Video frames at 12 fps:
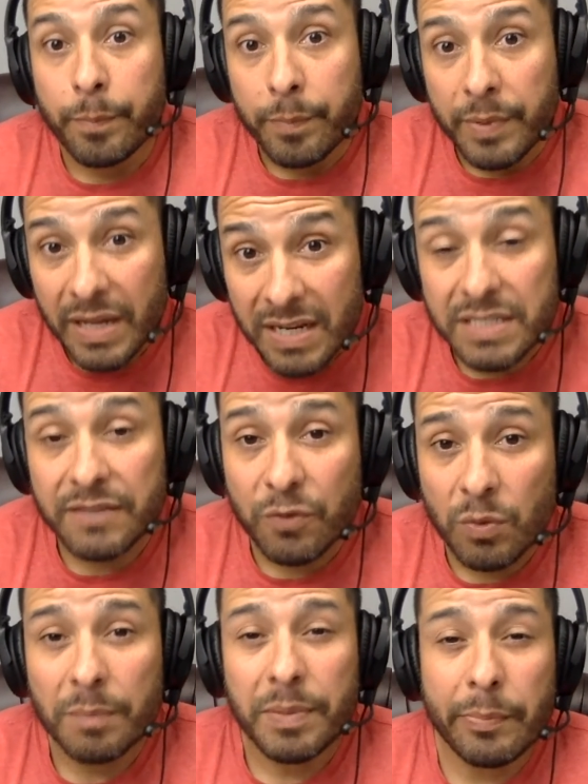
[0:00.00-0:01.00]
Because if
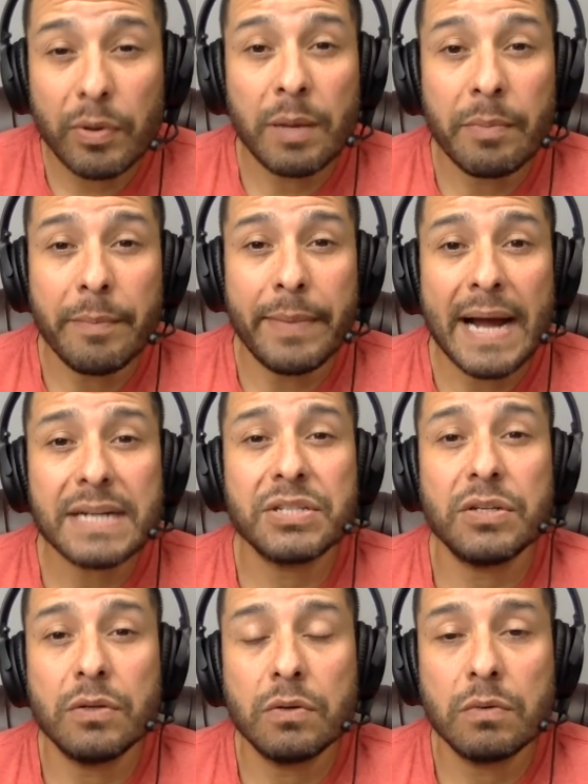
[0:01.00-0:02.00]
you want people coming back
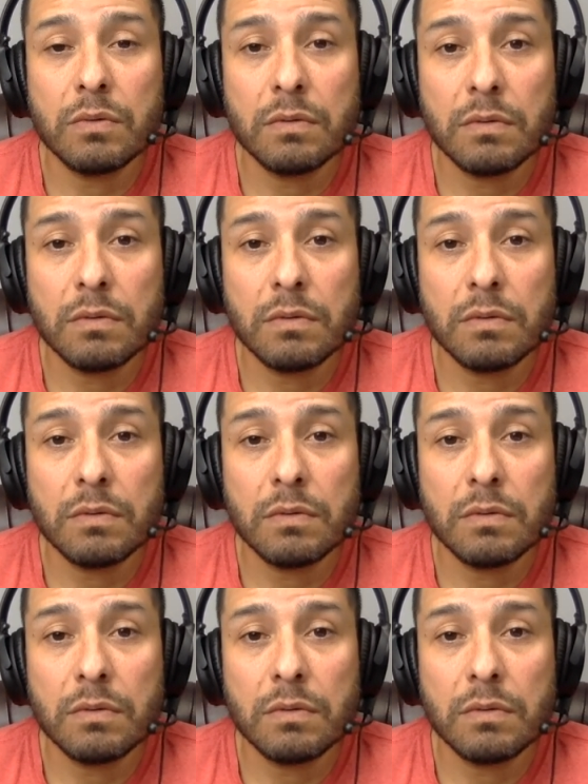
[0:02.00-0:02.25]
to you,